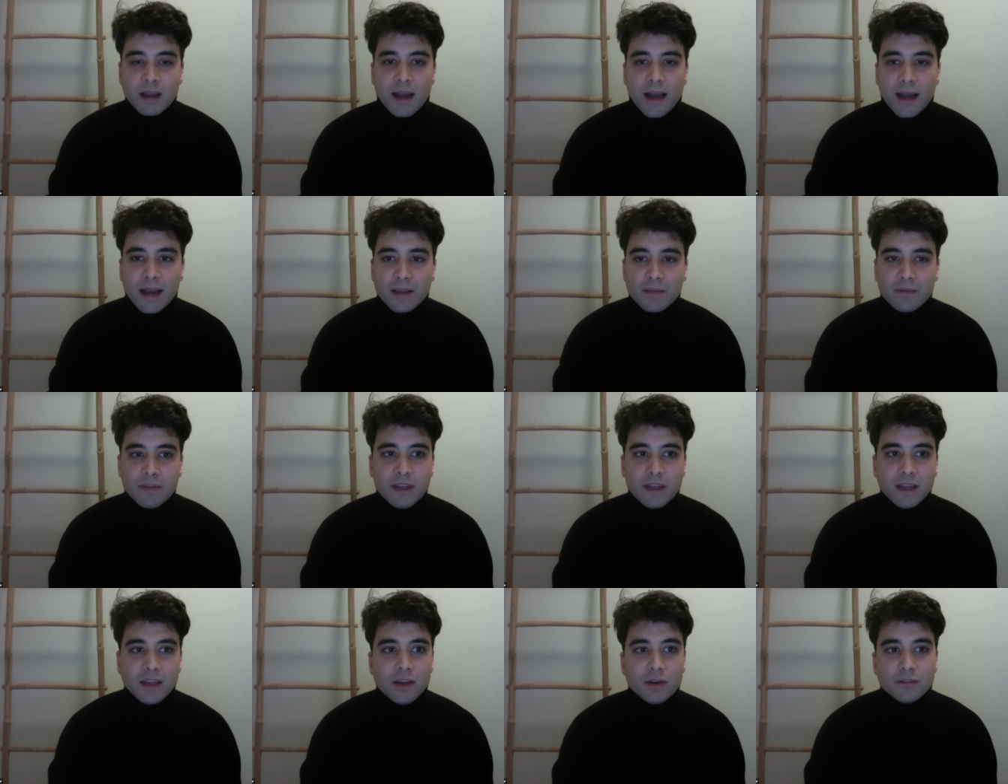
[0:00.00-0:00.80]
I
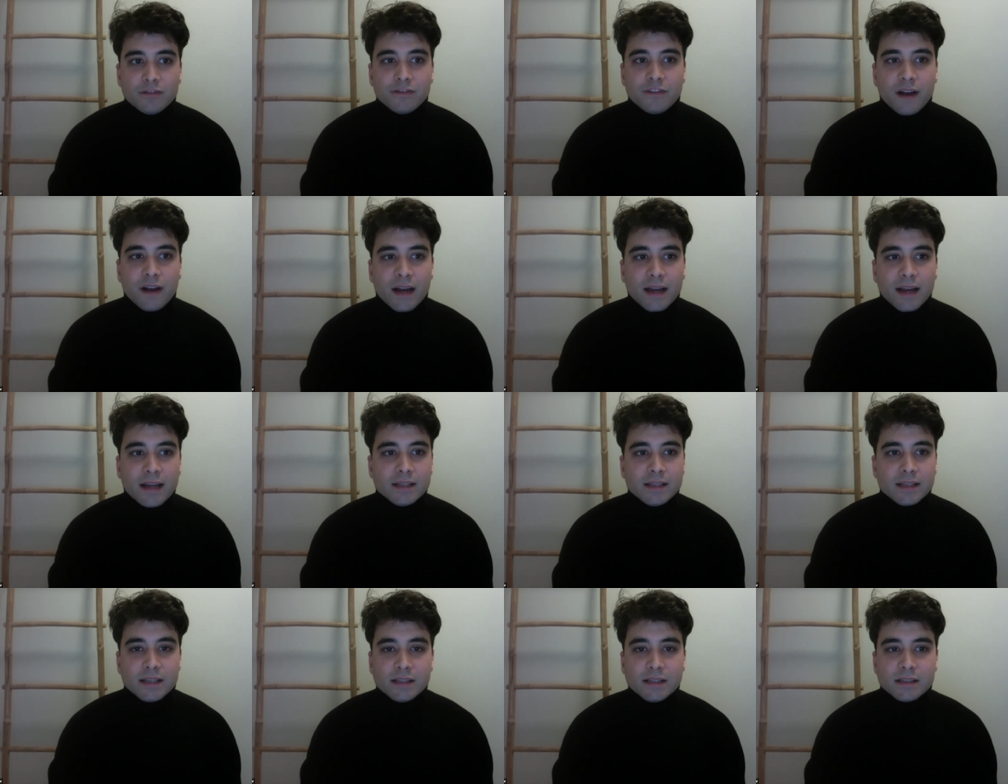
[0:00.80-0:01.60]
think you'll
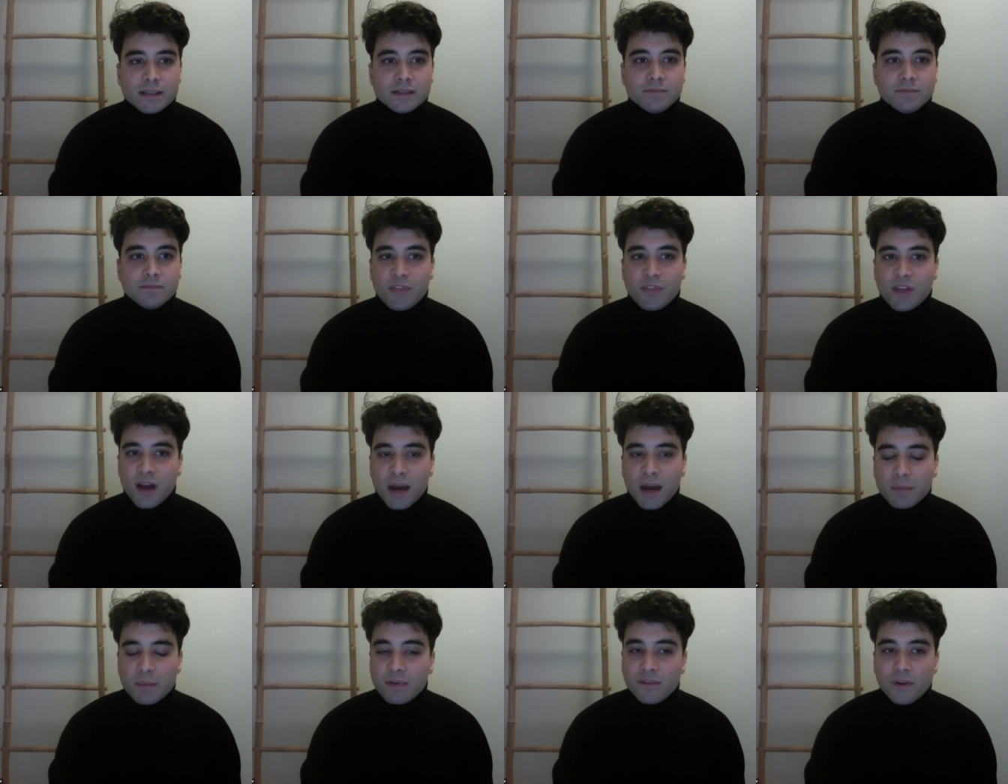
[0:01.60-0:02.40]
find is
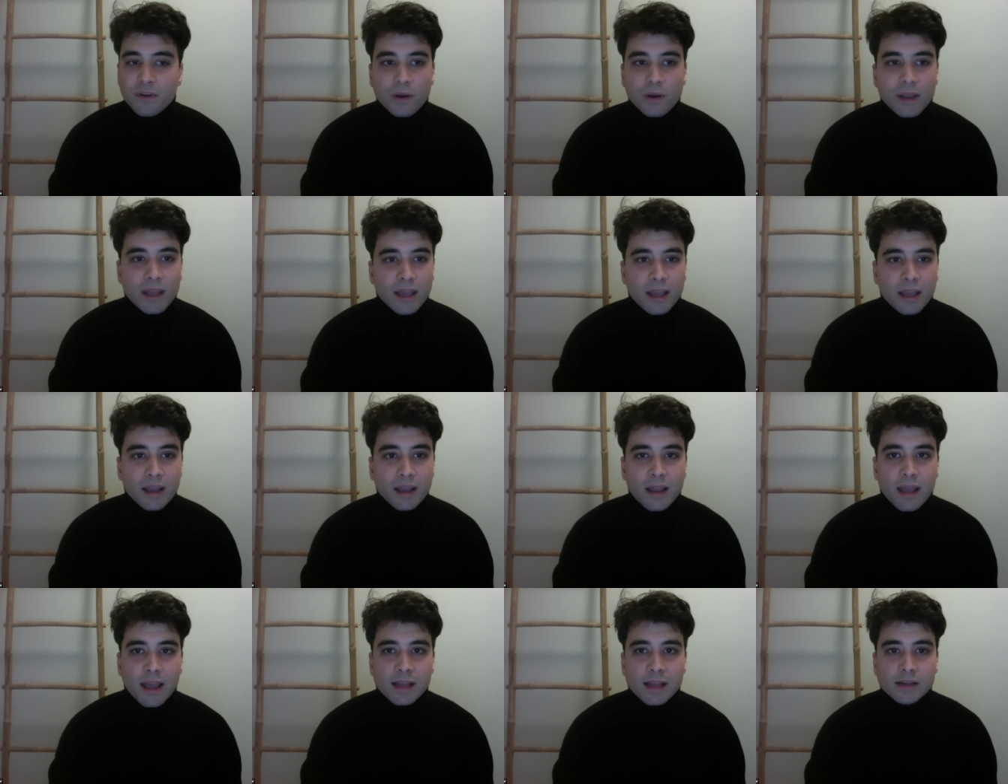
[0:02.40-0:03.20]

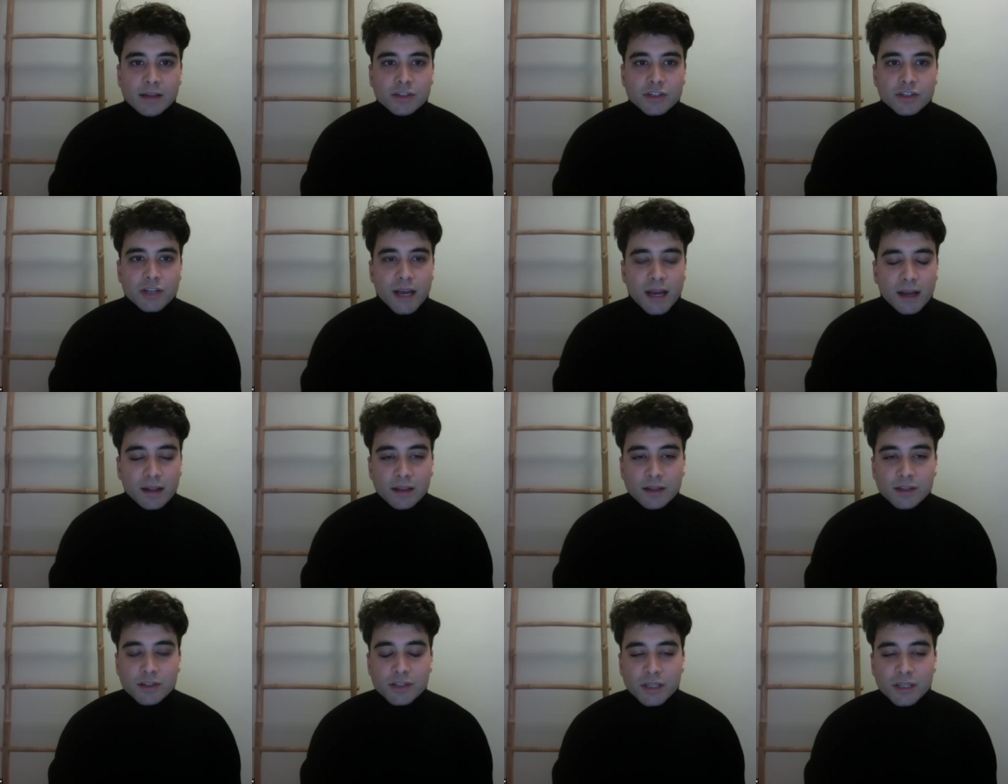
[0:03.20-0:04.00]
thought-provoking and
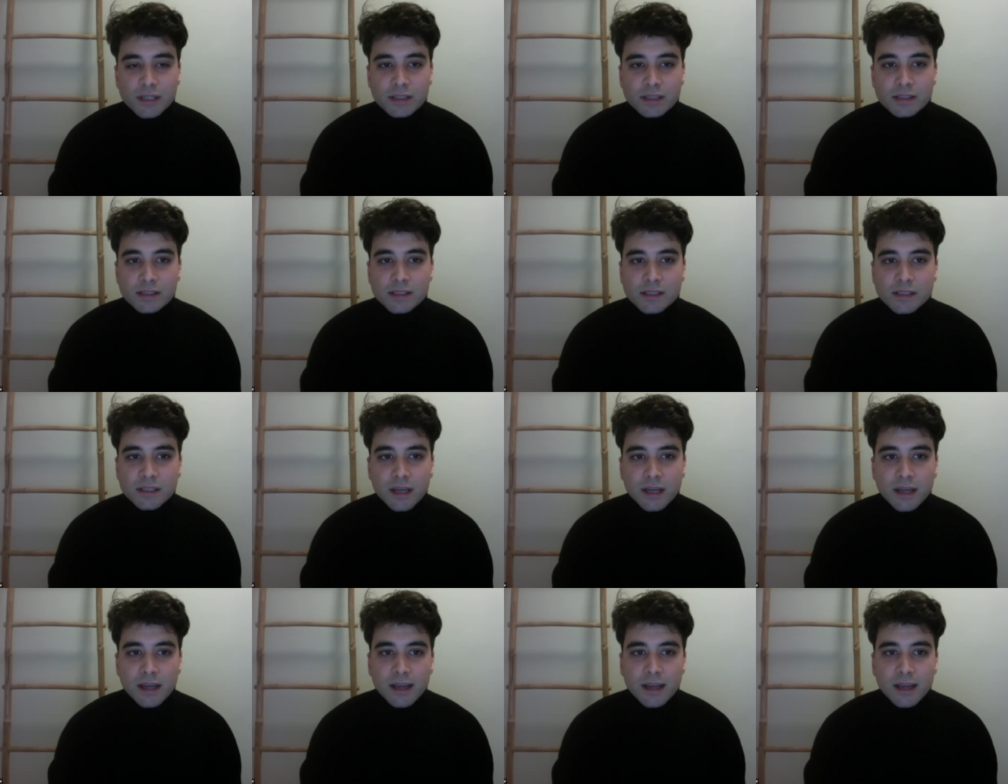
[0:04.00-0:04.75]
challenges,